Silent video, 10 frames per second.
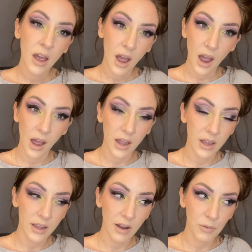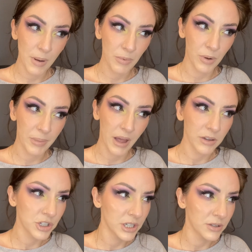I can't remember what palette
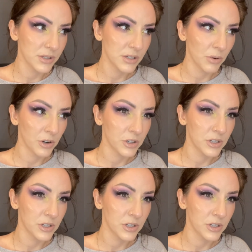she used in order to